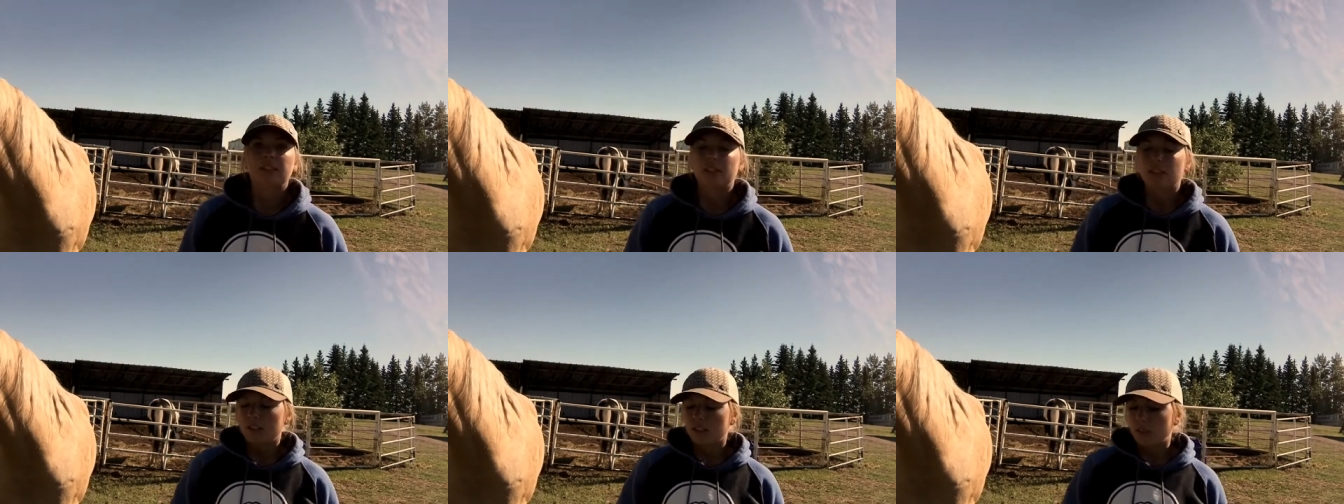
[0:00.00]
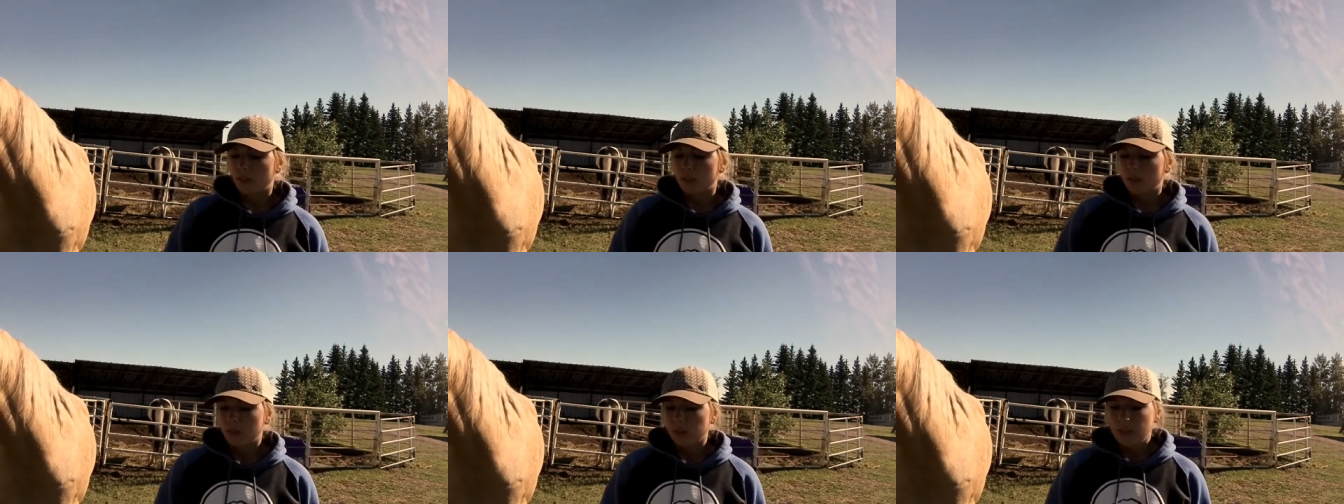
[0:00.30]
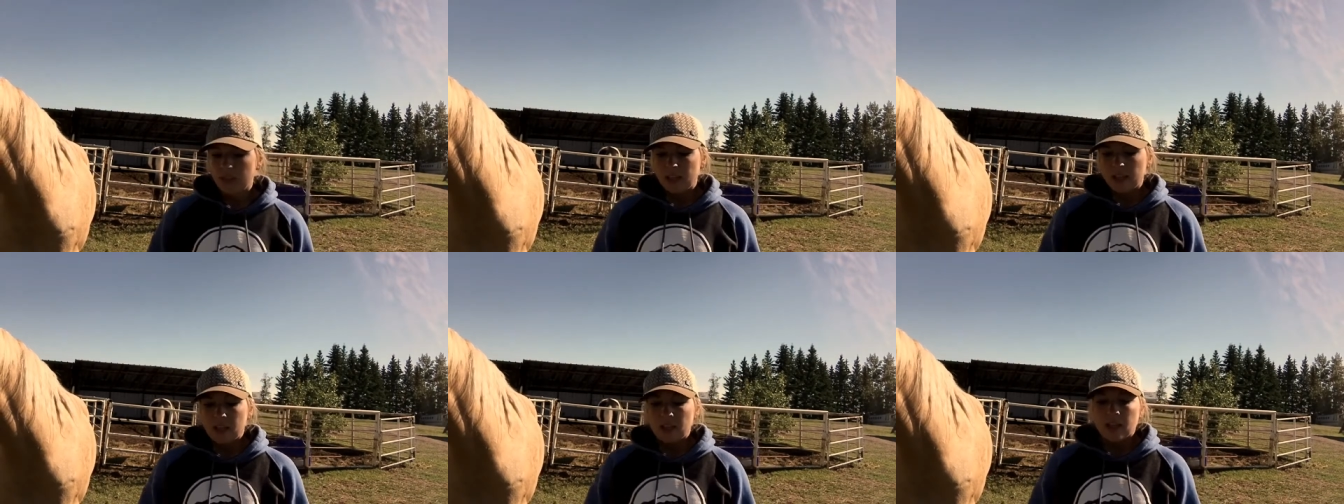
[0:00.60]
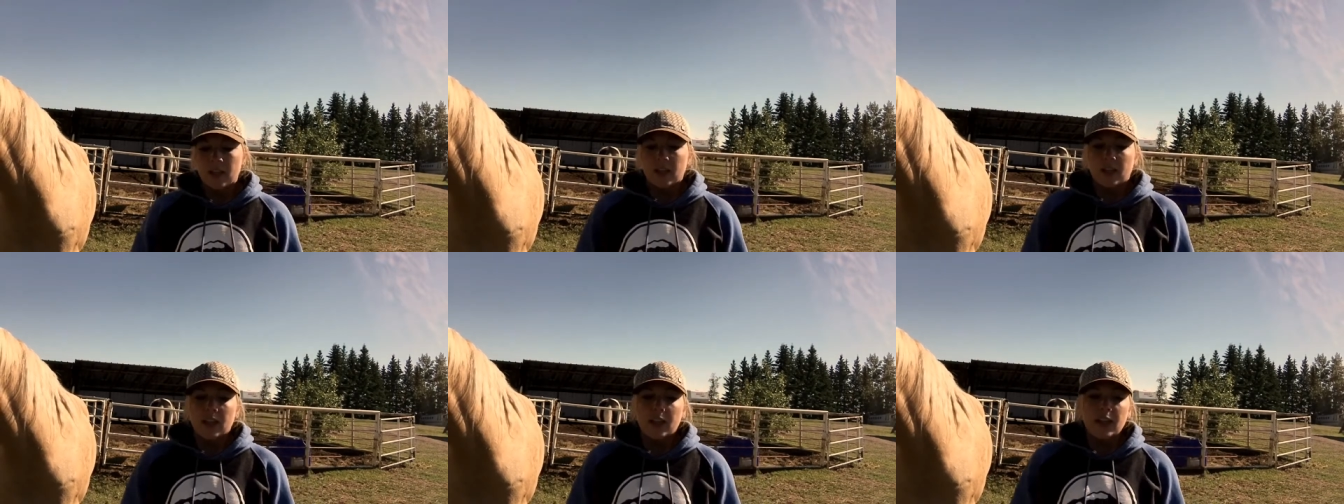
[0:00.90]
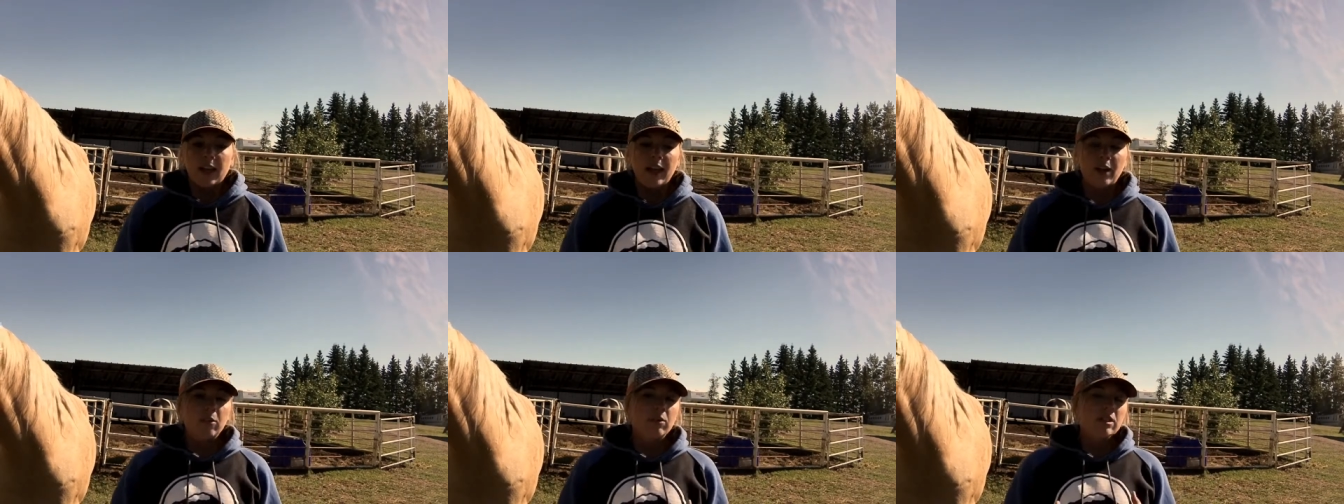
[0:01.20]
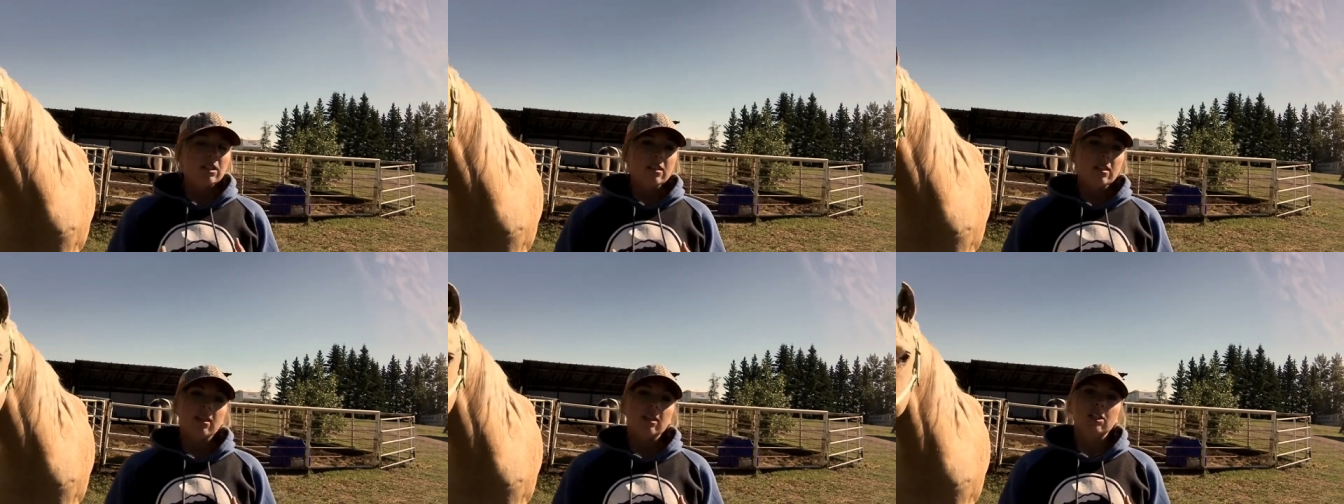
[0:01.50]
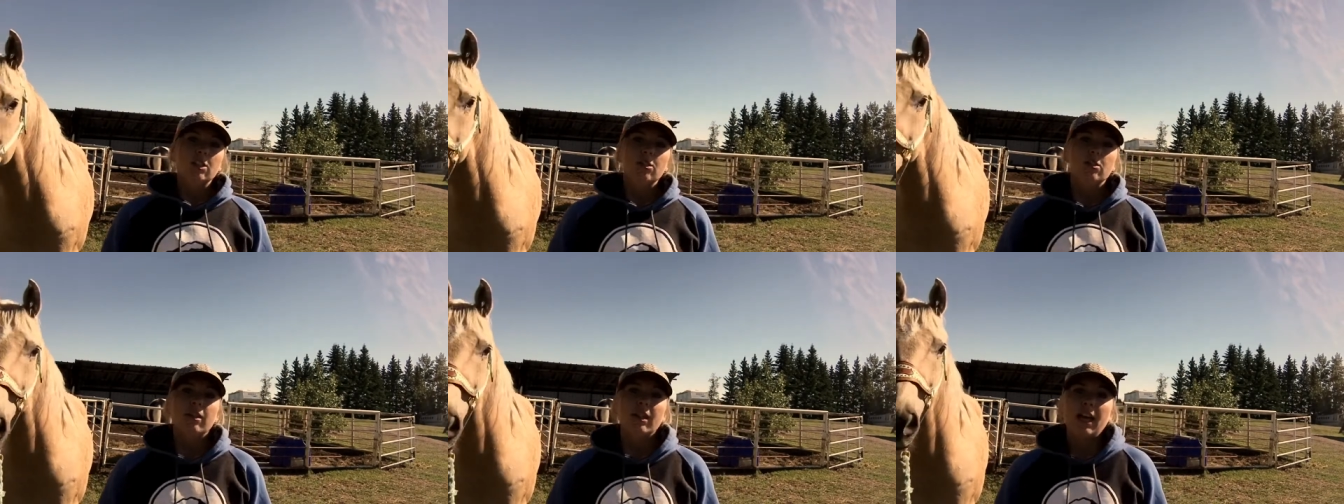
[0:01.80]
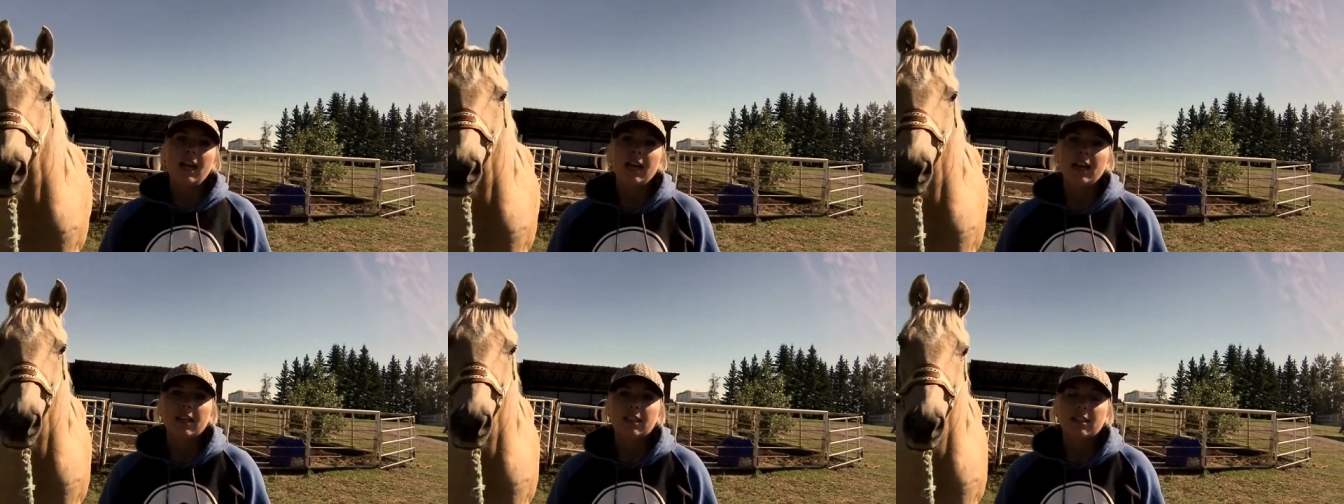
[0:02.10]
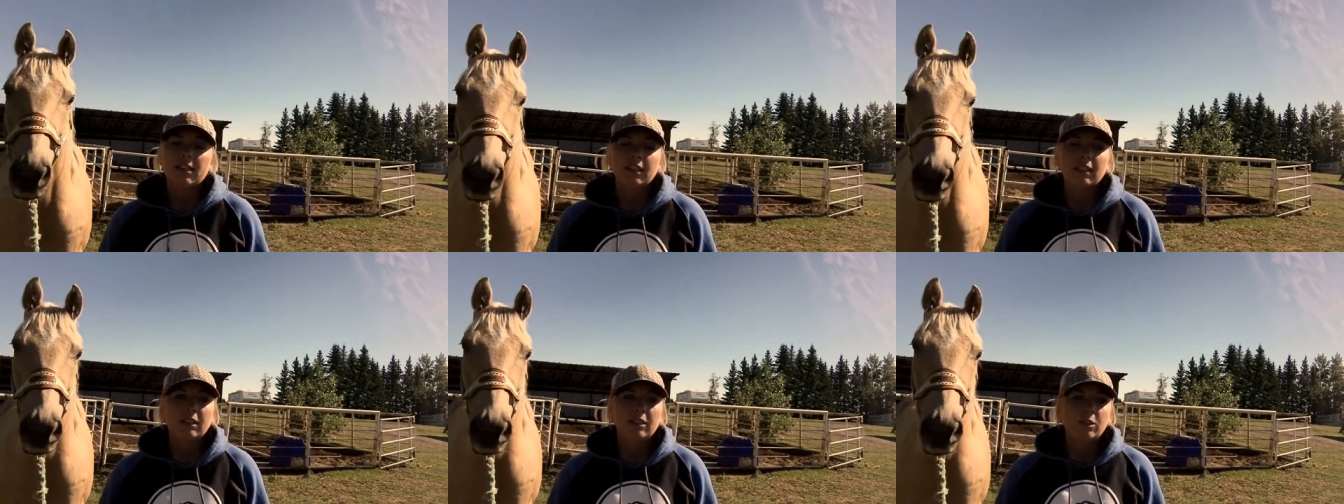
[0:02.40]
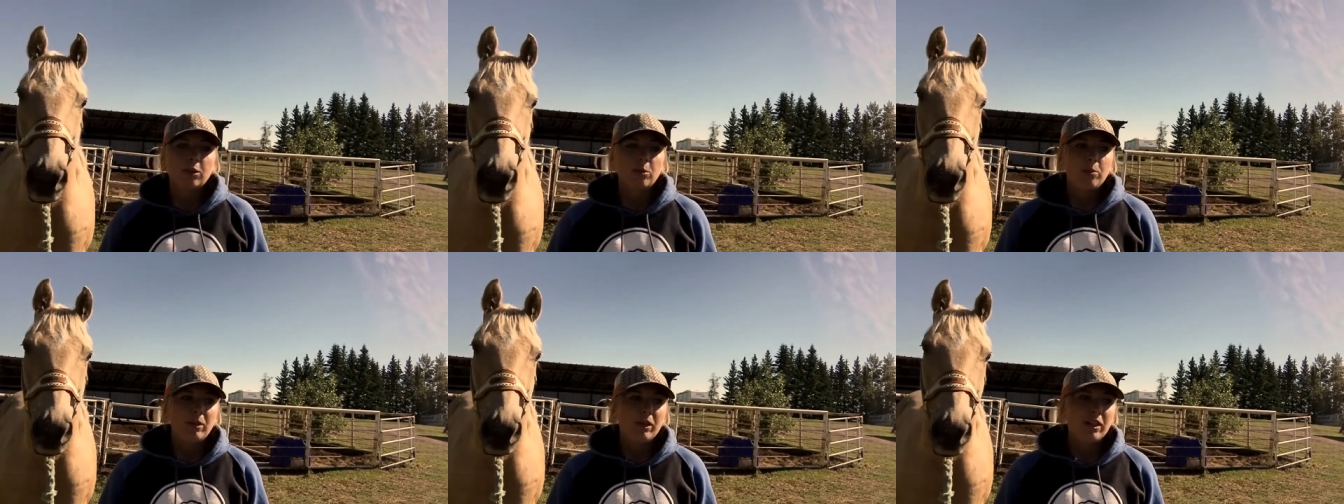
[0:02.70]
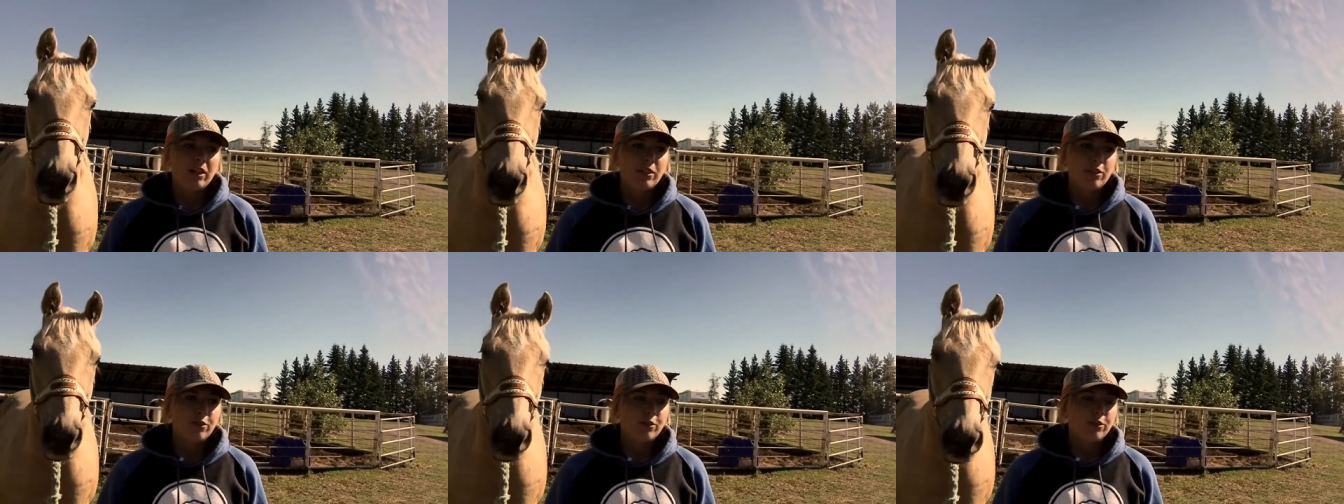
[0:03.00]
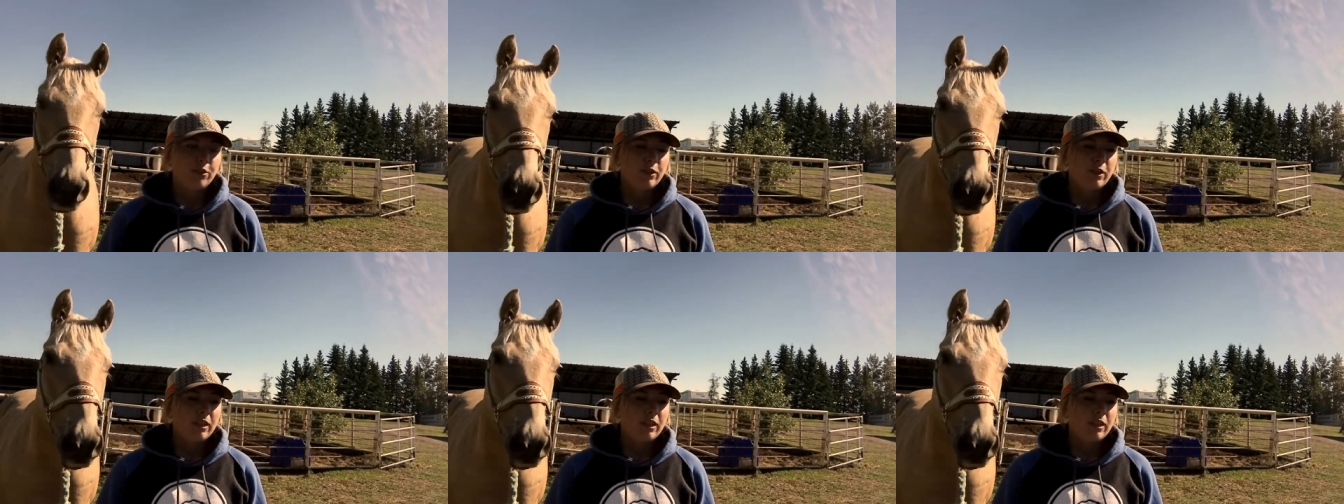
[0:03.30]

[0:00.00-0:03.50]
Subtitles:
So, and once I do that little bit of